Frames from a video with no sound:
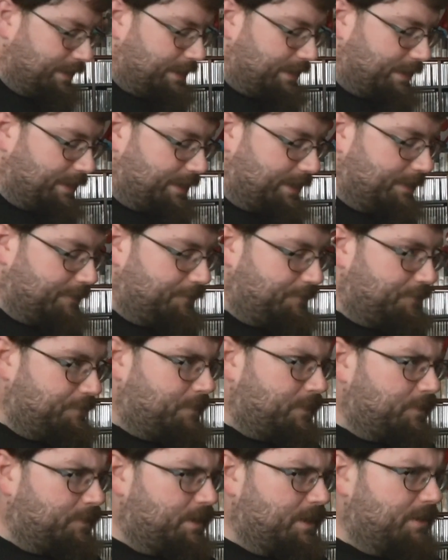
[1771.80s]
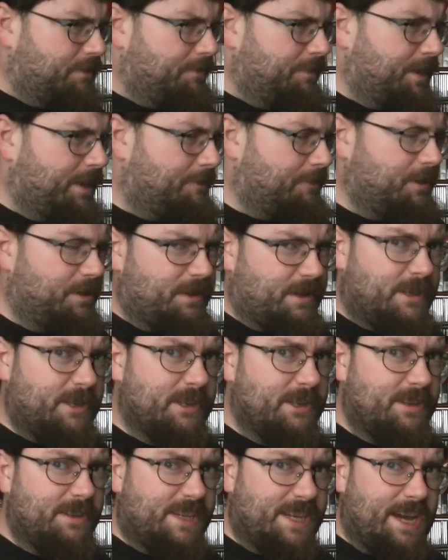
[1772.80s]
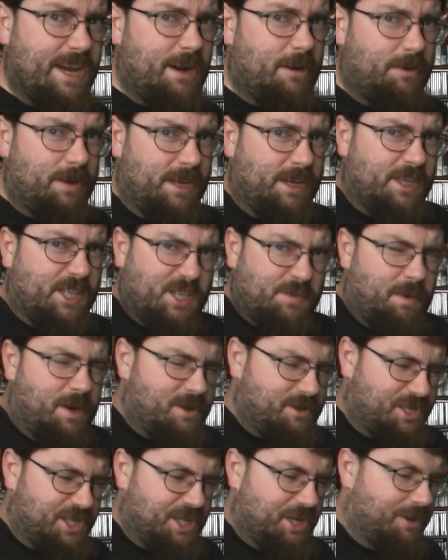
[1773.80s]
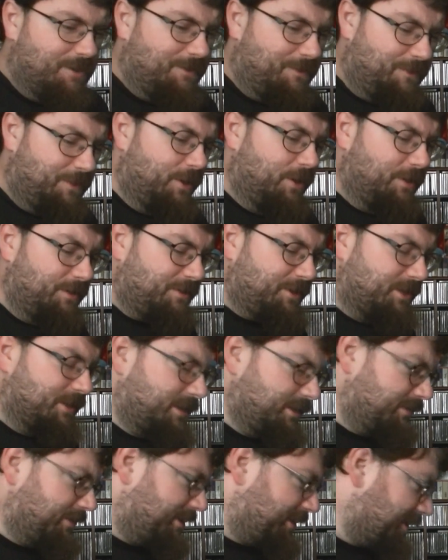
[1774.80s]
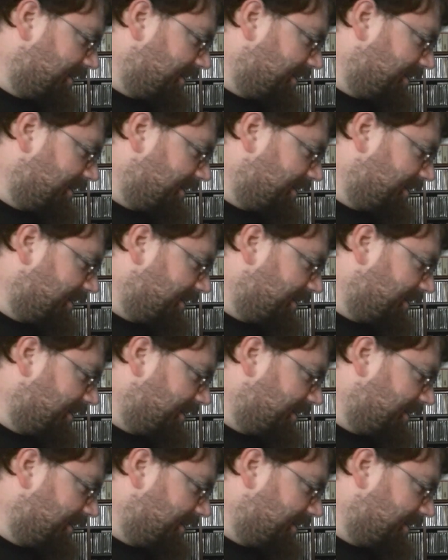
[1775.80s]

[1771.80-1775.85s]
um, well, not really clearance out, a small shelf full of clearance